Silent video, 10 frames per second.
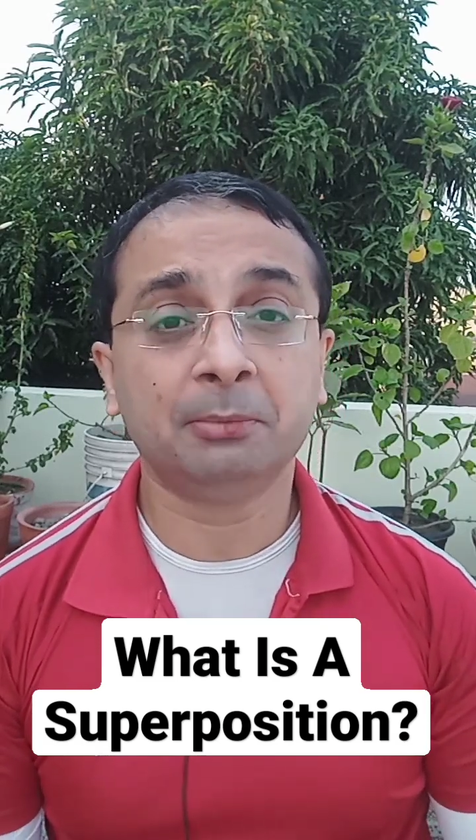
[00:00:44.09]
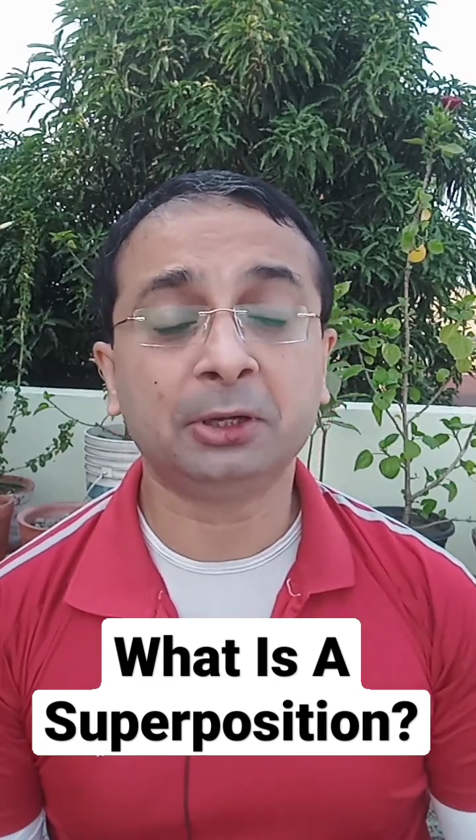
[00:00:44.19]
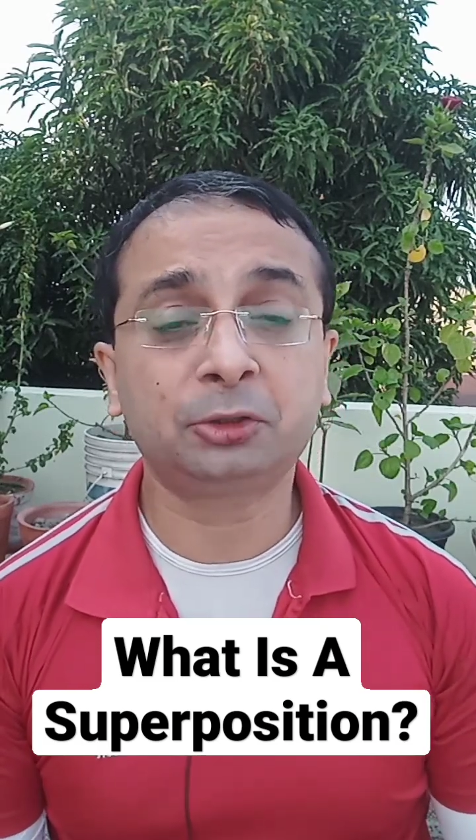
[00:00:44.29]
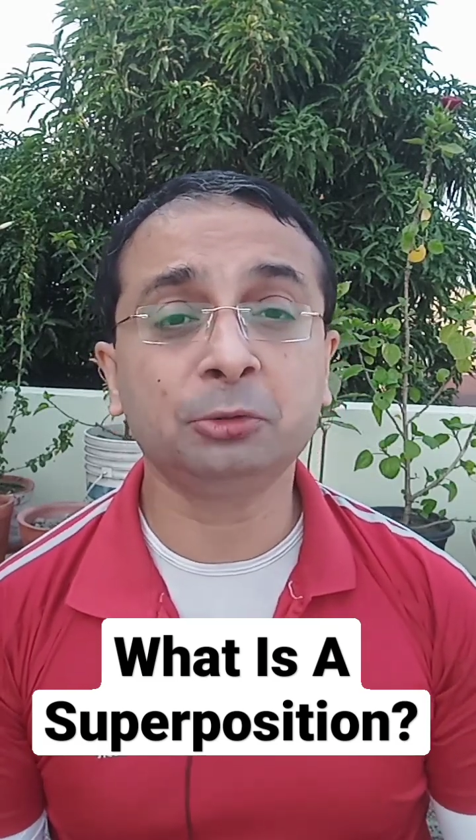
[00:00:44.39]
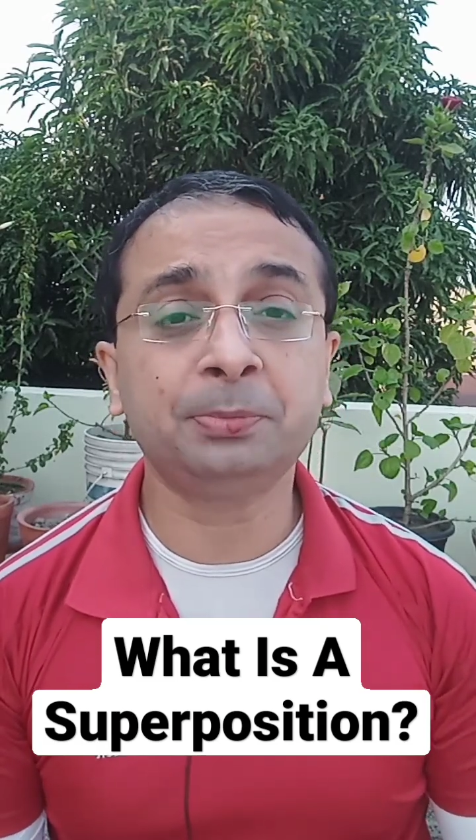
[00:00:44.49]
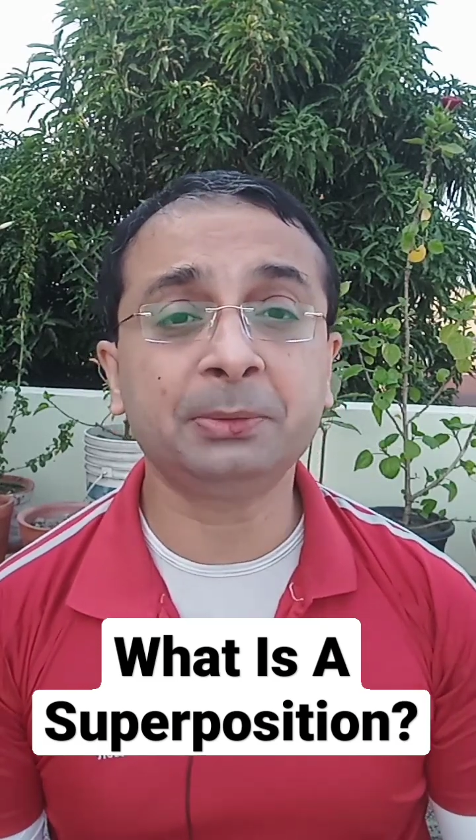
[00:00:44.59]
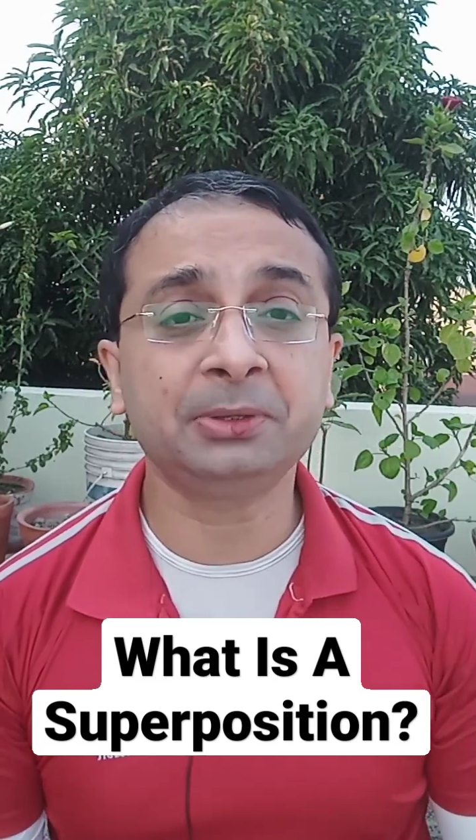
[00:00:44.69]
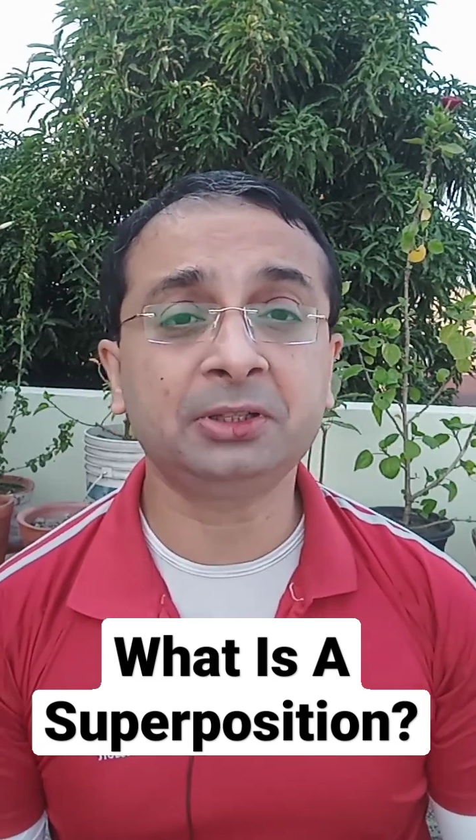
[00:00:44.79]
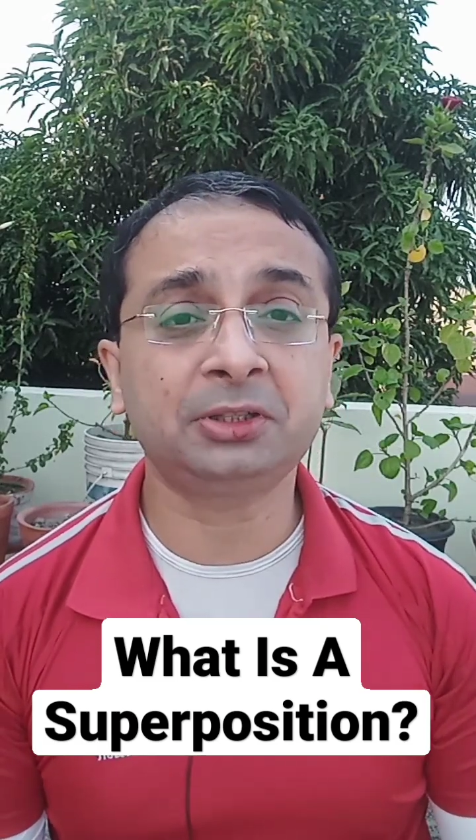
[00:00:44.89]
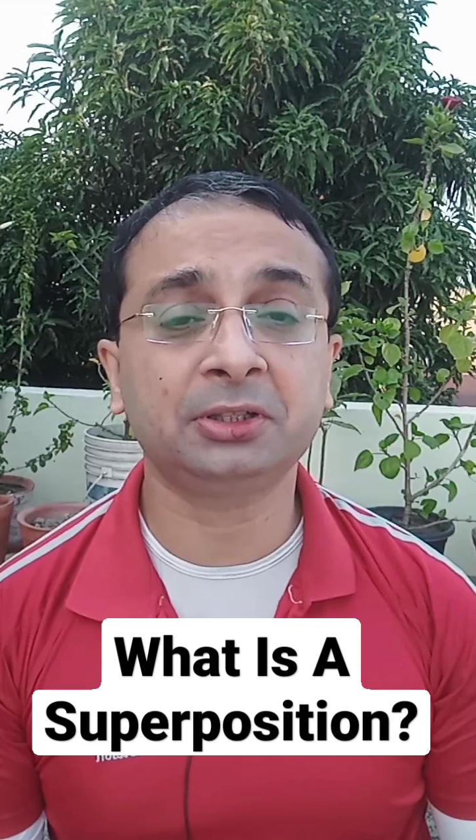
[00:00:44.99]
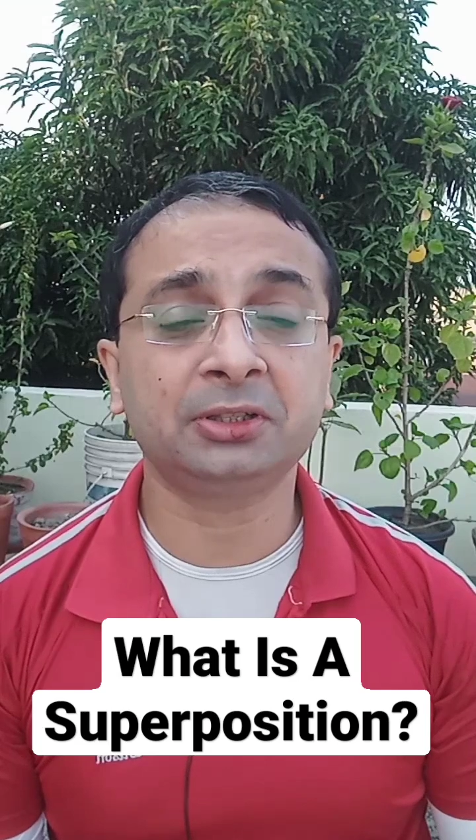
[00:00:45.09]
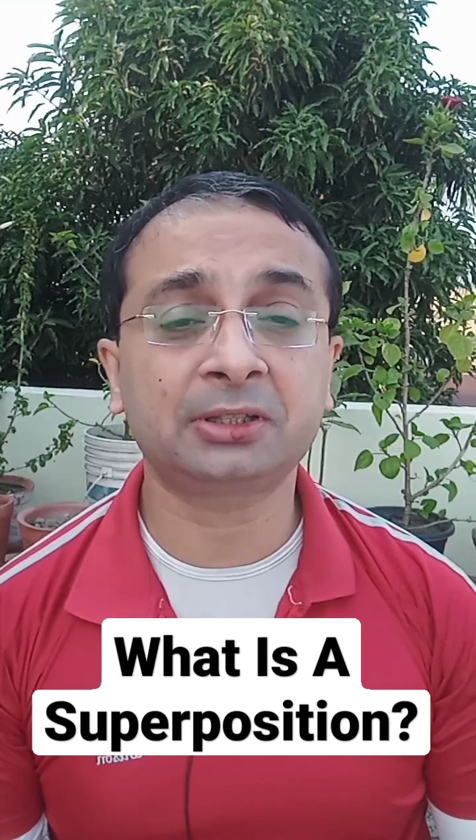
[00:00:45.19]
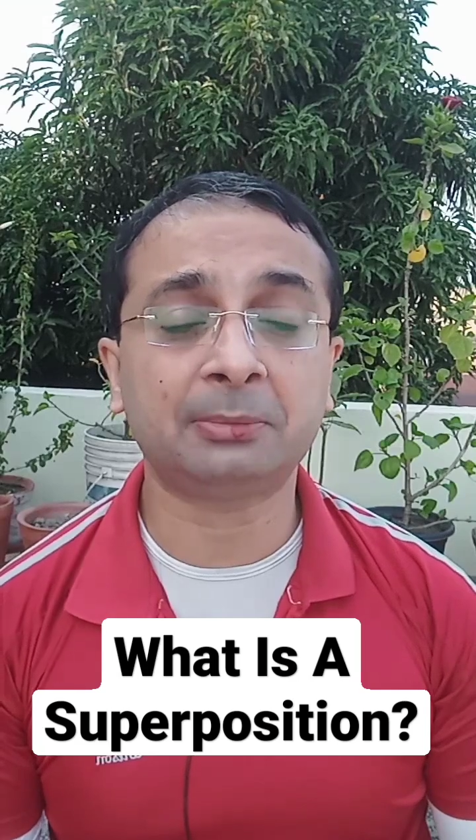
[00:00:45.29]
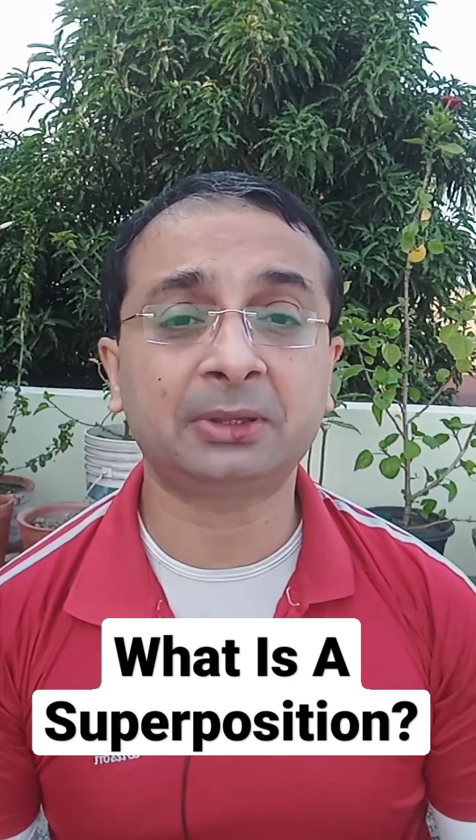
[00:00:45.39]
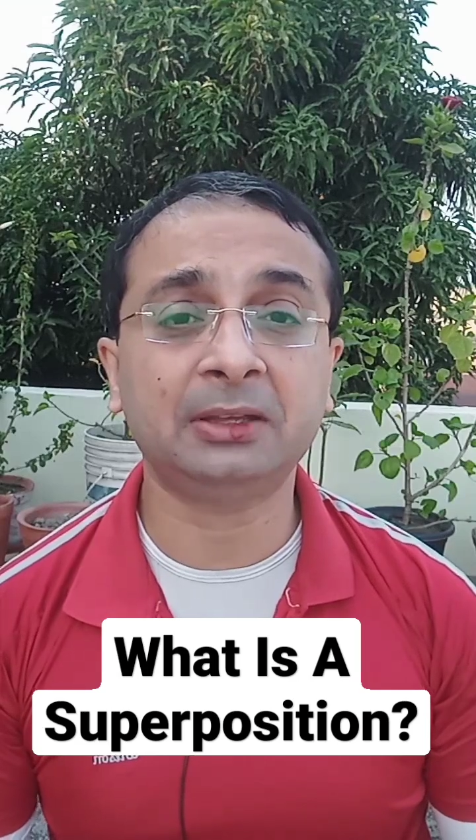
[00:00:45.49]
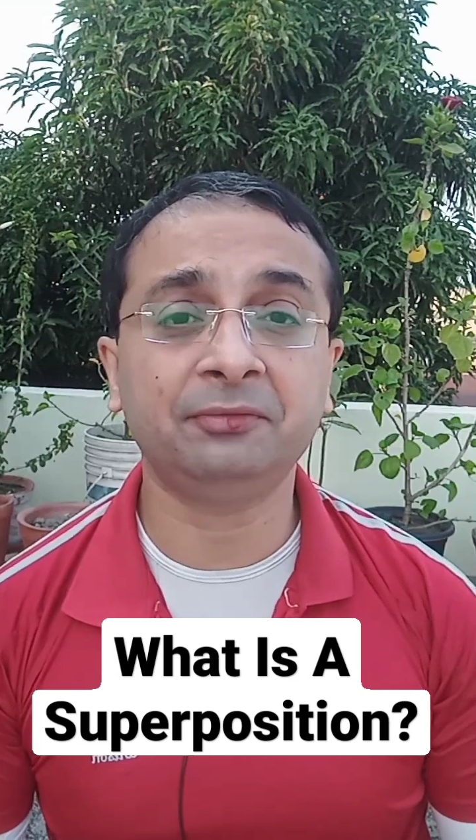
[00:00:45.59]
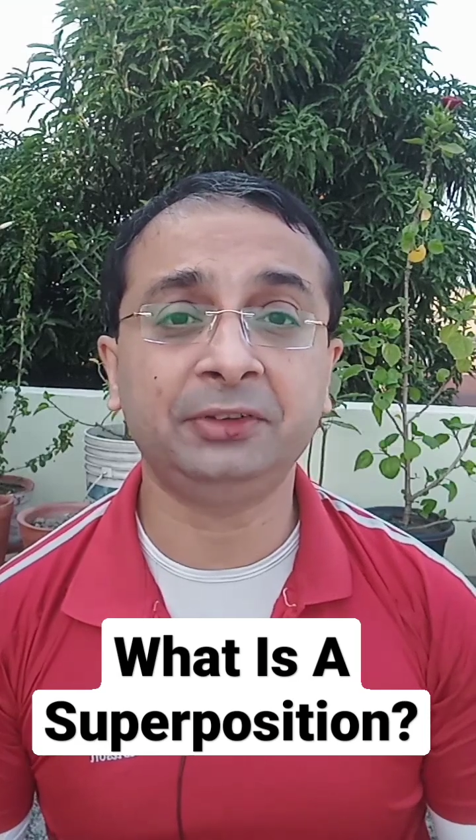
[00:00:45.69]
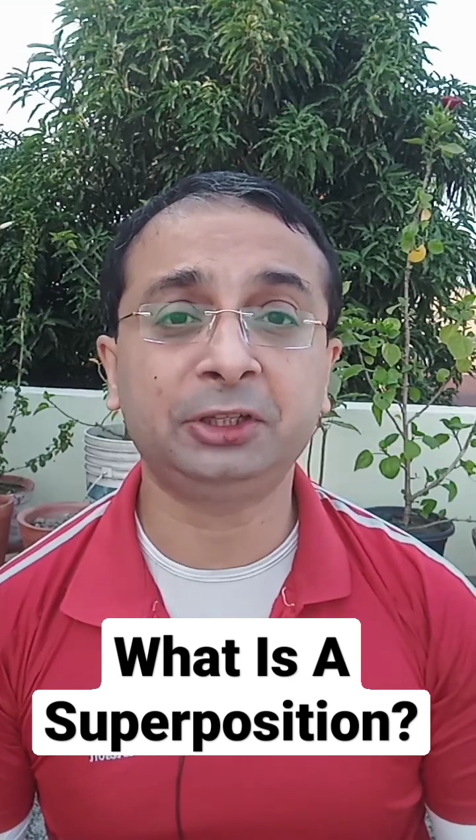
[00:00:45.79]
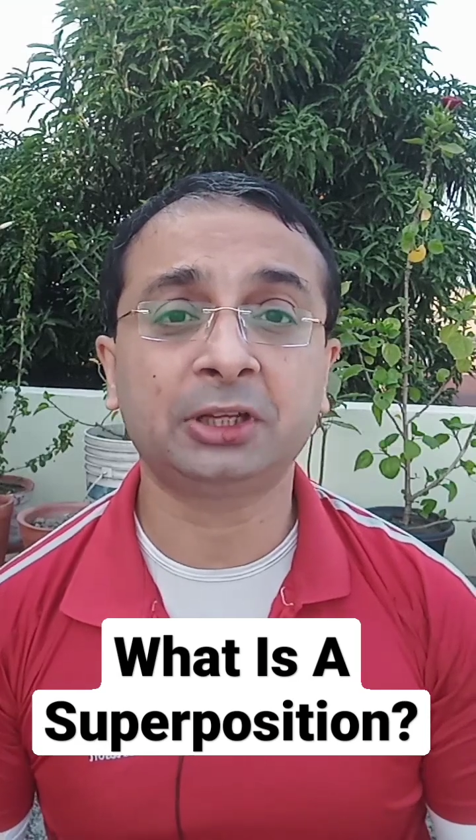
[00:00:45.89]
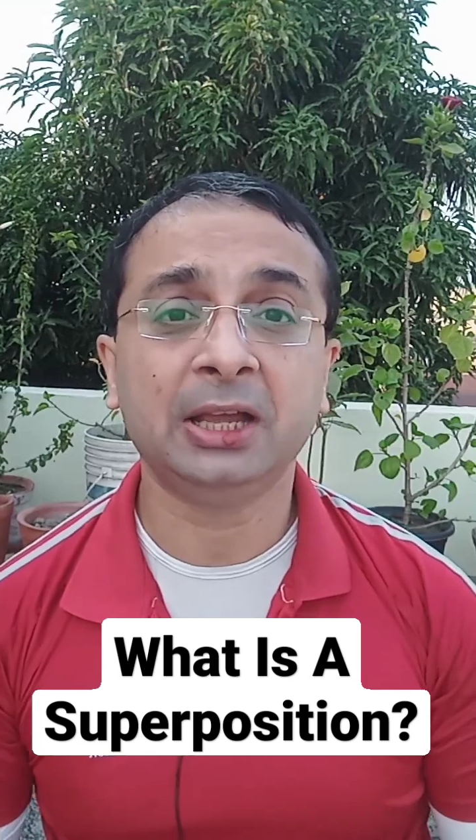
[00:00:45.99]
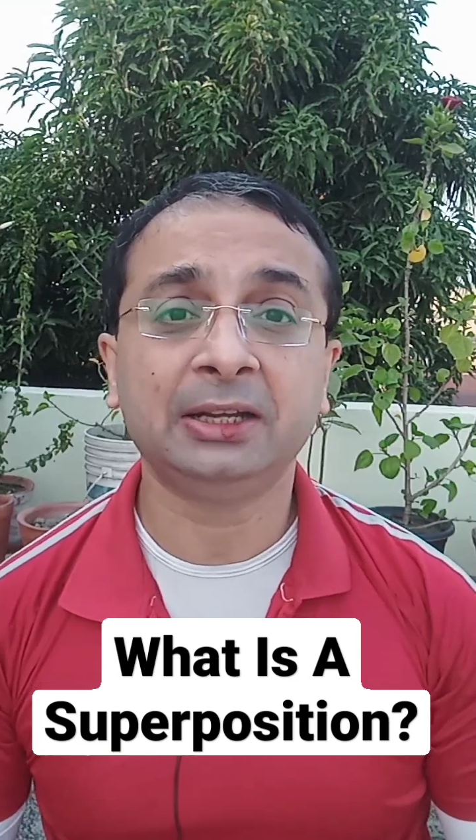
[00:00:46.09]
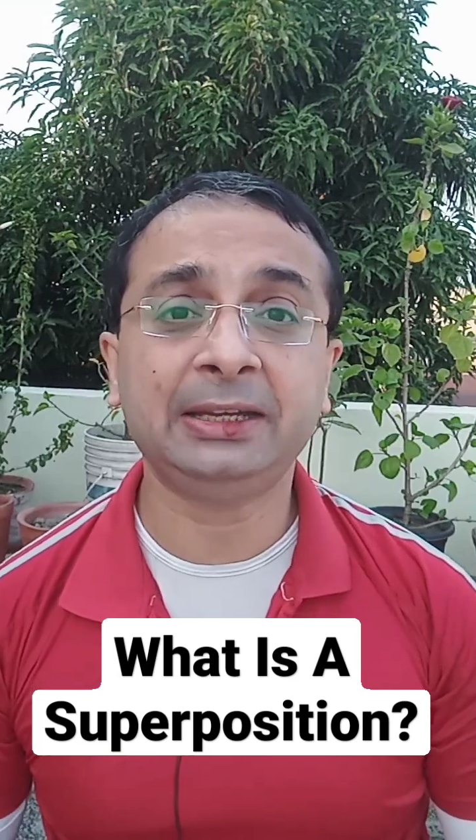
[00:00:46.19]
But superposition is something which